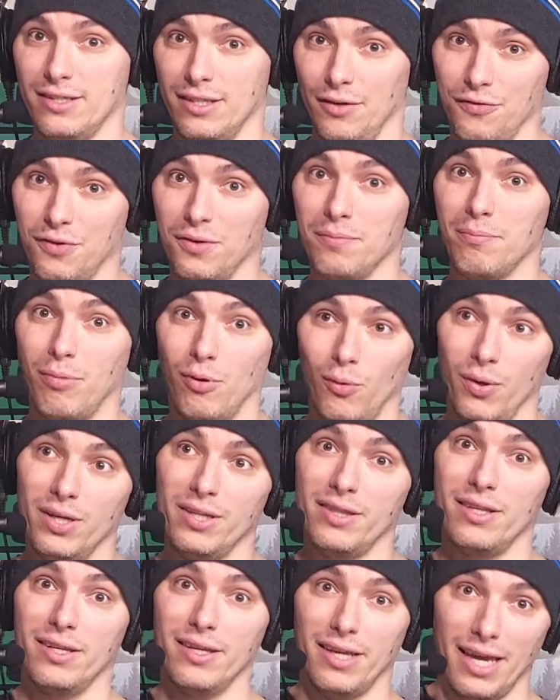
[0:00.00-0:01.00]
different point
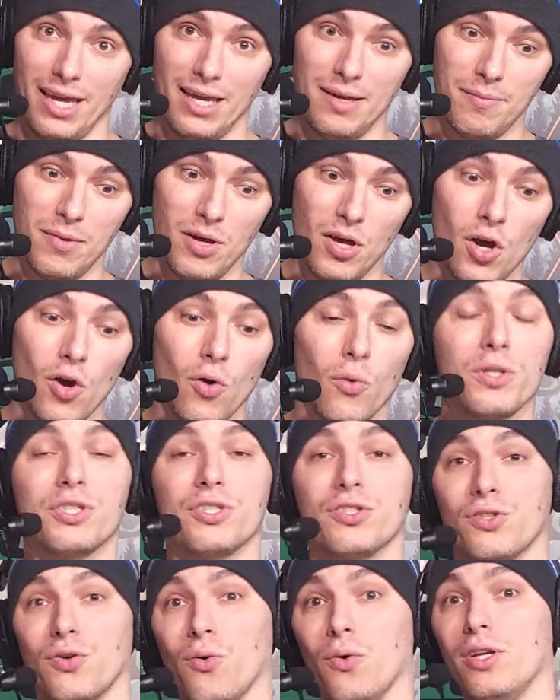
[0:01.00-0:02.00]
in the game, which
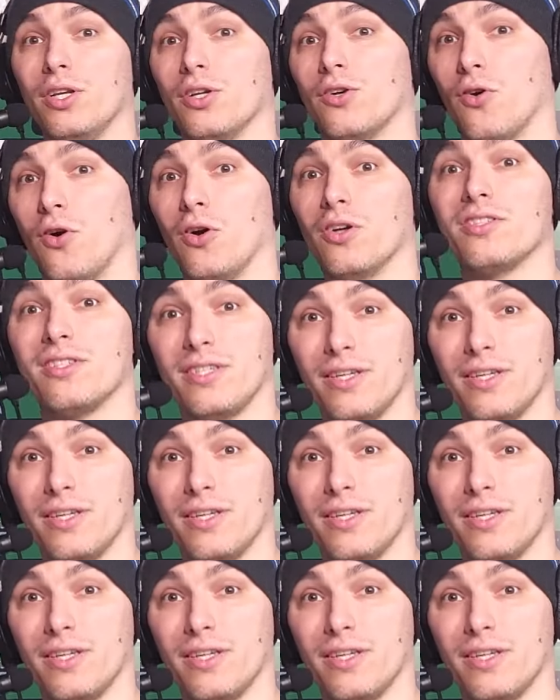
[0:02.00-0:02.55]
is going to cause